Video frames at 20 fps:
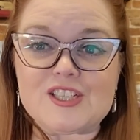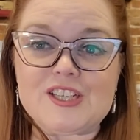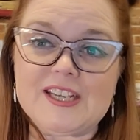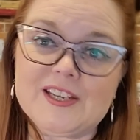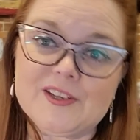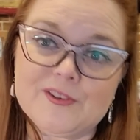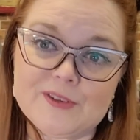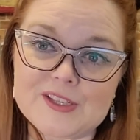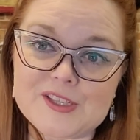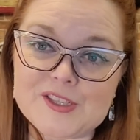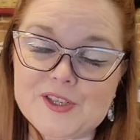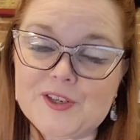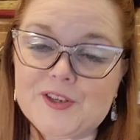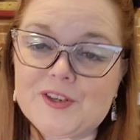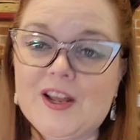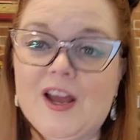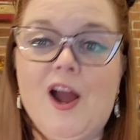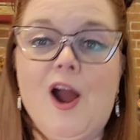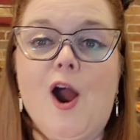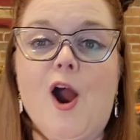He and Richard
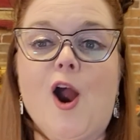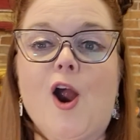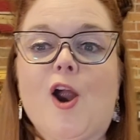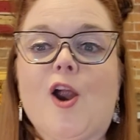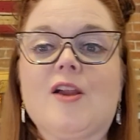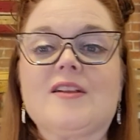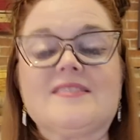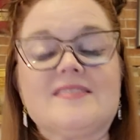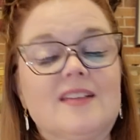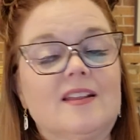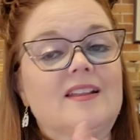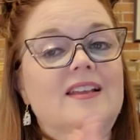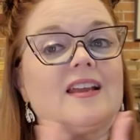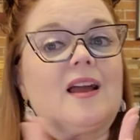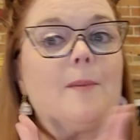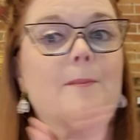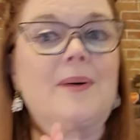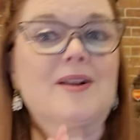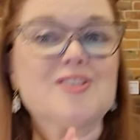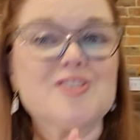are selling
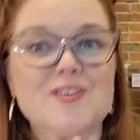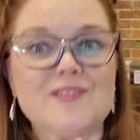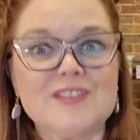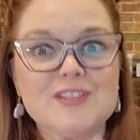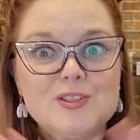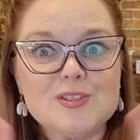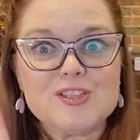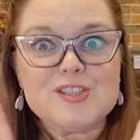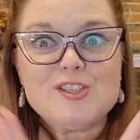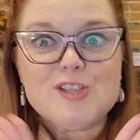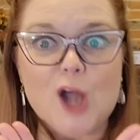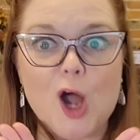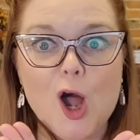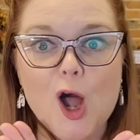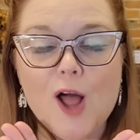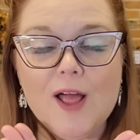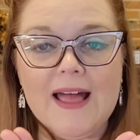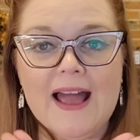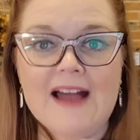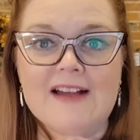a bunch of little
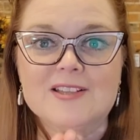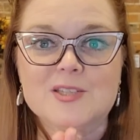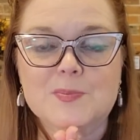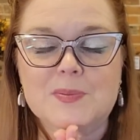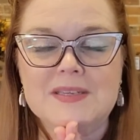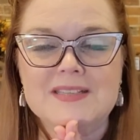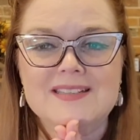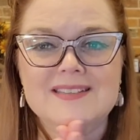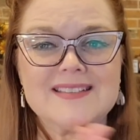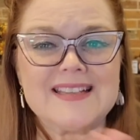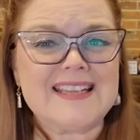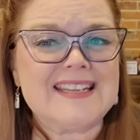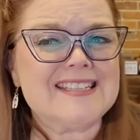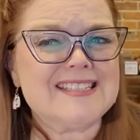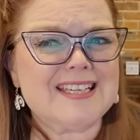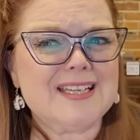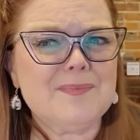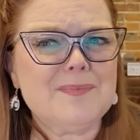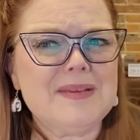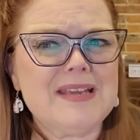dollhouse pieces, and he's
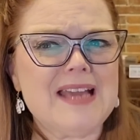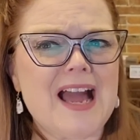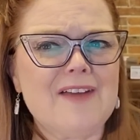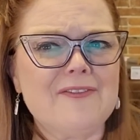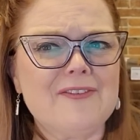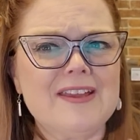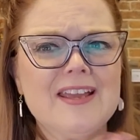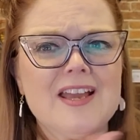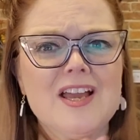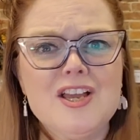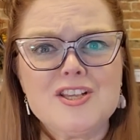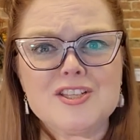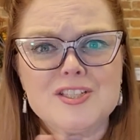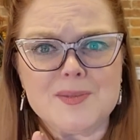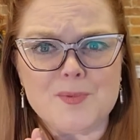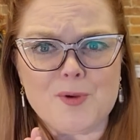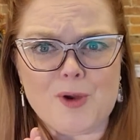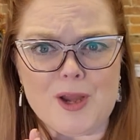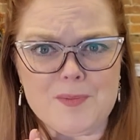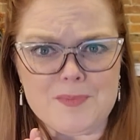going to be having some
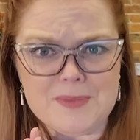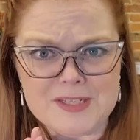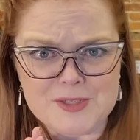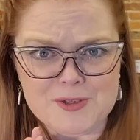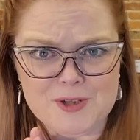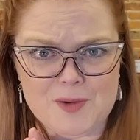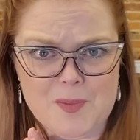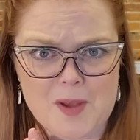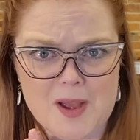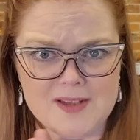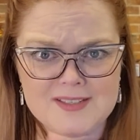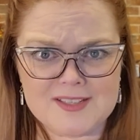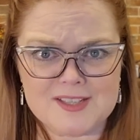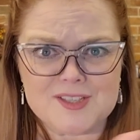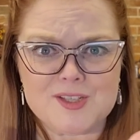great mystery boxes.